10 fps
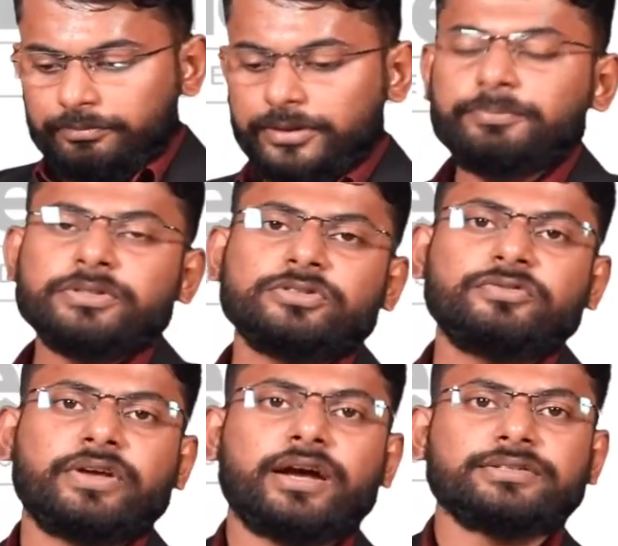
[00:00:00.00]
Purpose
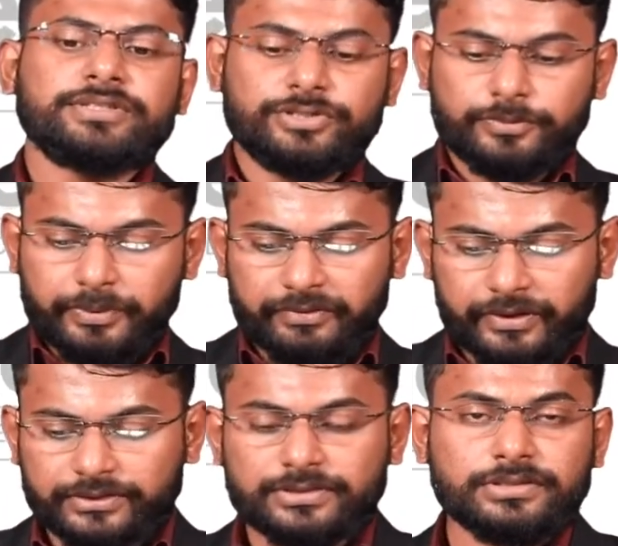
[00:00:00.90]
of gas is to
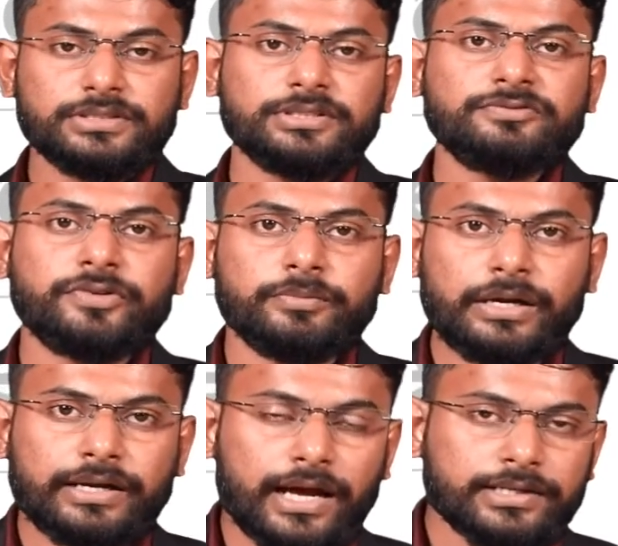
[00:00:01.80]
prevent the system from
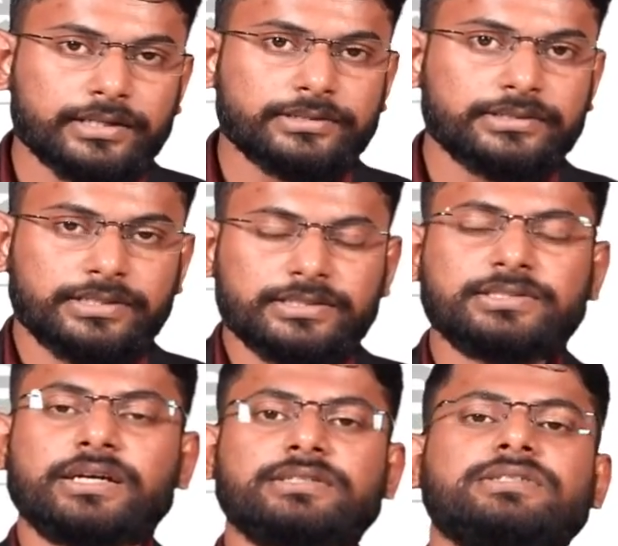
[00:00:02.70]
attackers.
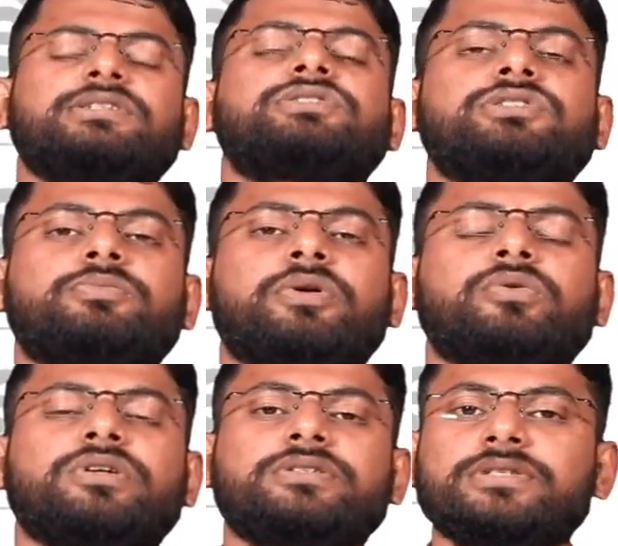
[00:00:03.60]
Since it's a
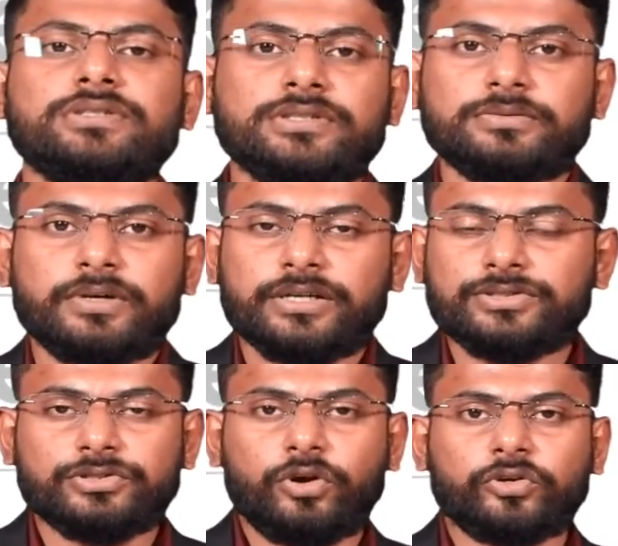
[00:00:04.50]
distributed system,
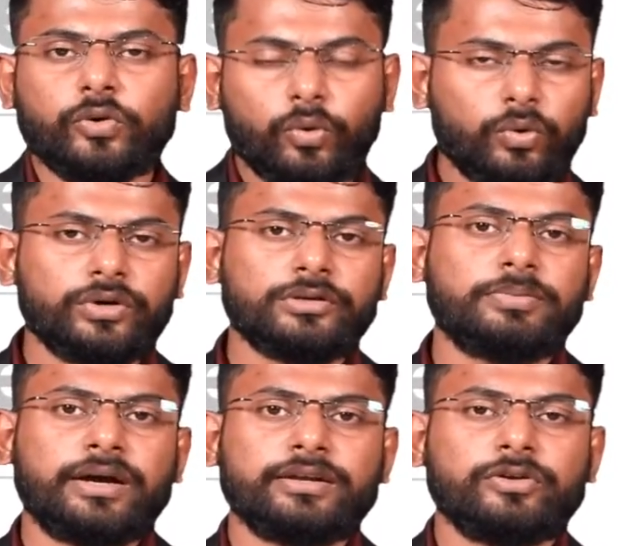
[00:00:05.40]
it's not owned
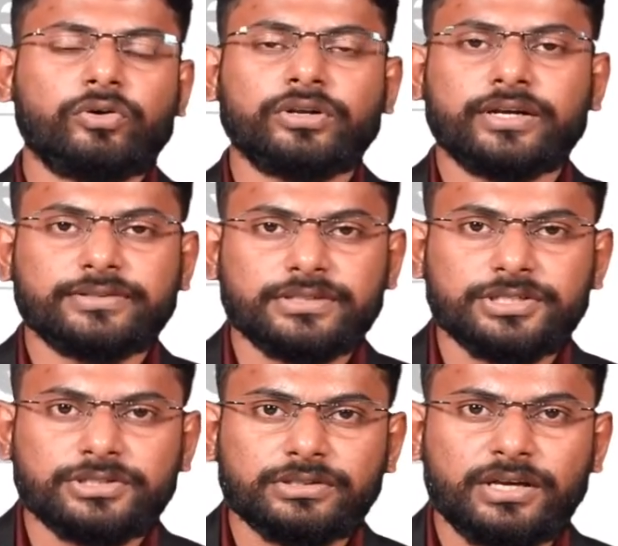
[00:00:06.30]
by any
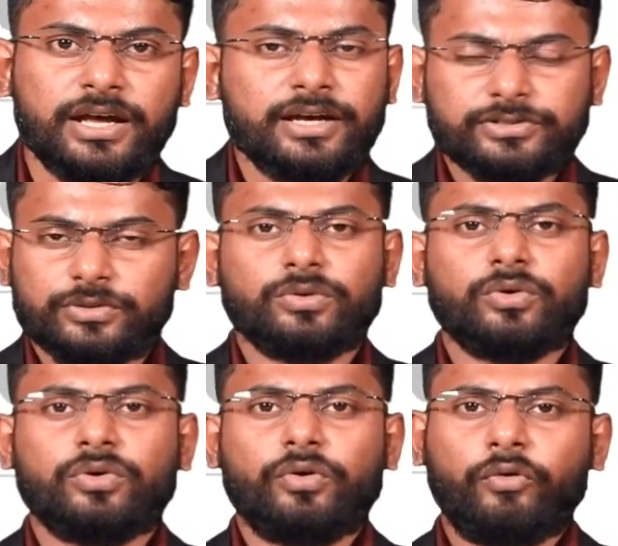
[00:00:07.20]
organization.
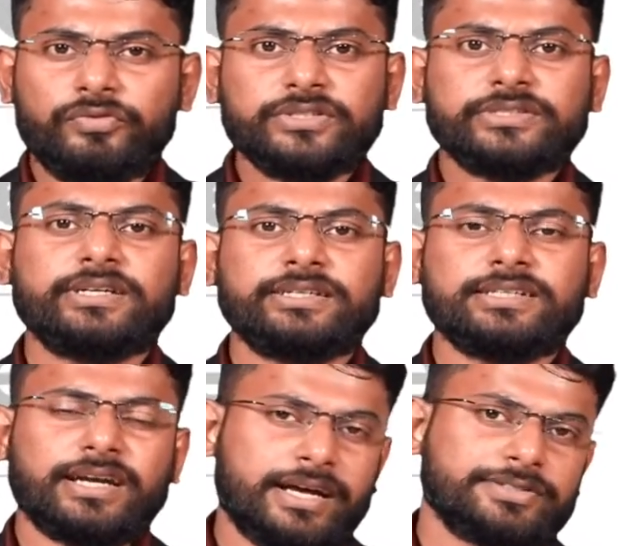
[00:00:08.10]
So obviously
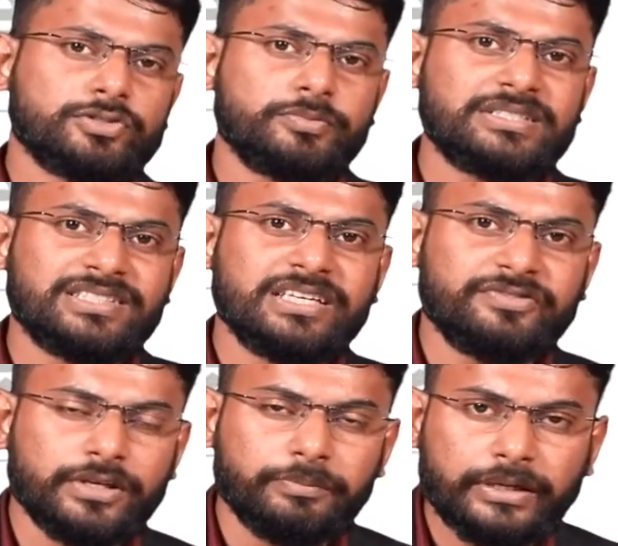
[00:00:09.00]
there has to be
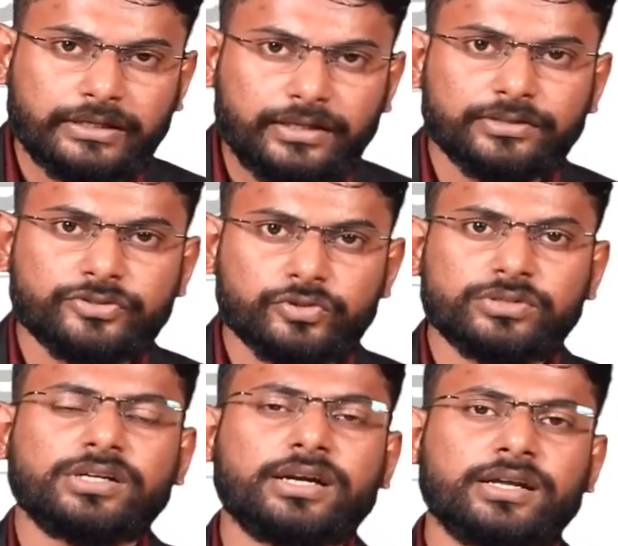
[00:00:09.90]
safekeeping done so
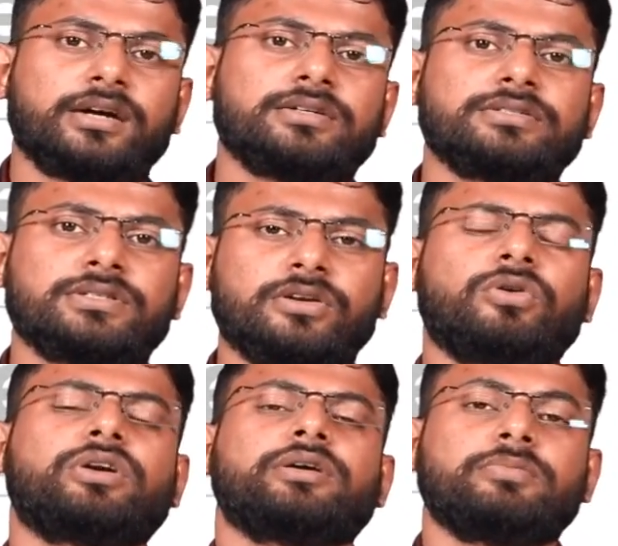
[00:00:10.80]
that attackers are
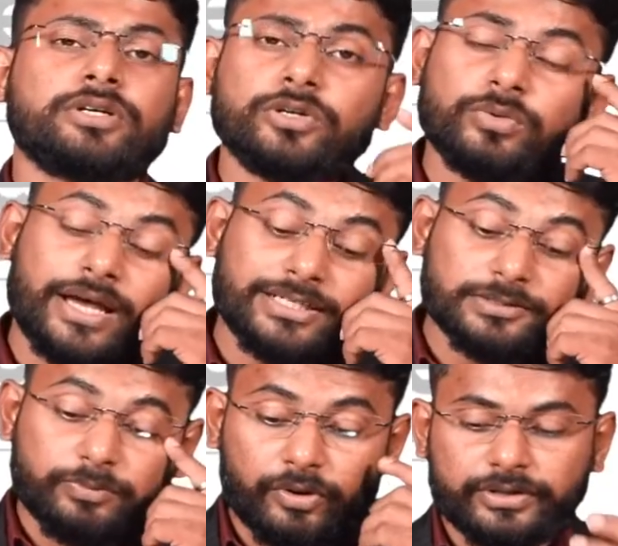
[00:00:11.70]
not able to
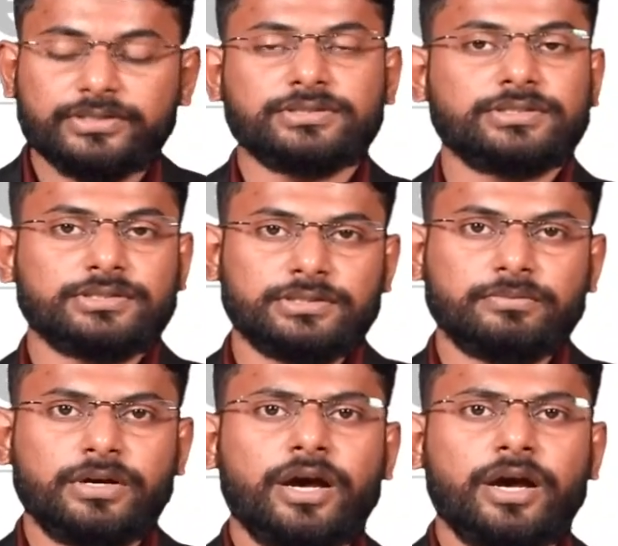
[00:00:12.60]
exploit the system.